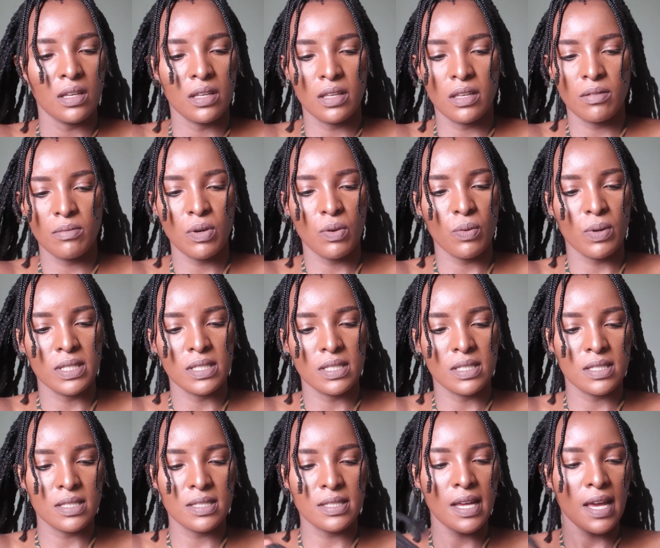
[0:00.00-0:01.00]
Give me 1
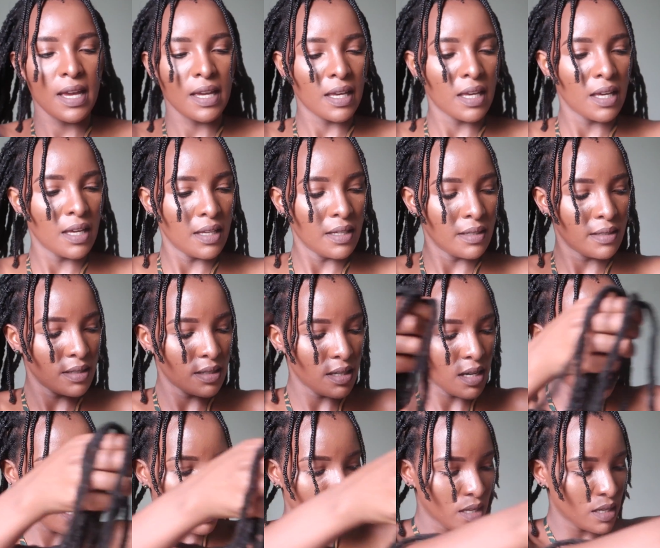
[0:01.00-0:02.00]
second.
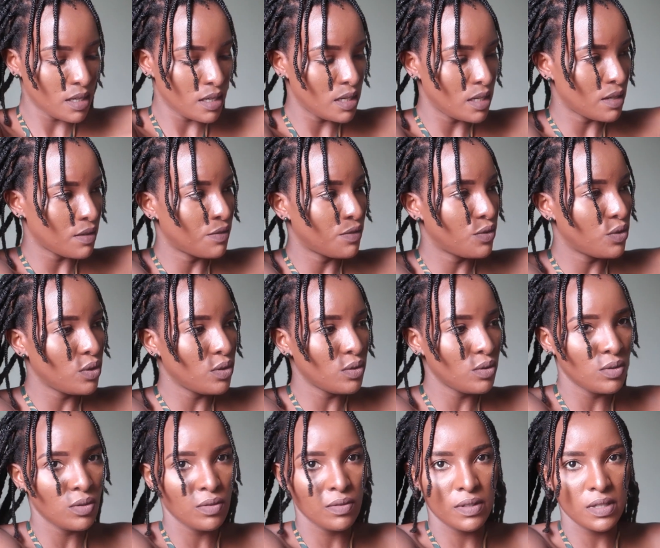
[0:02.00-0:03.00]
I need a
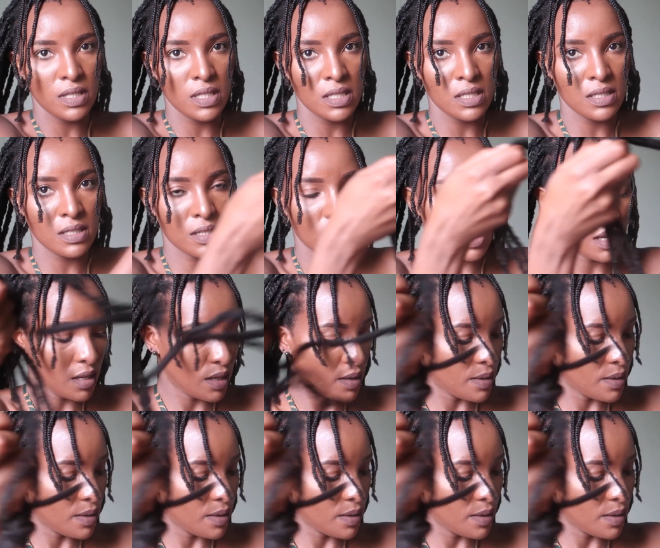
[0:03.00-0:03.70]
few of this.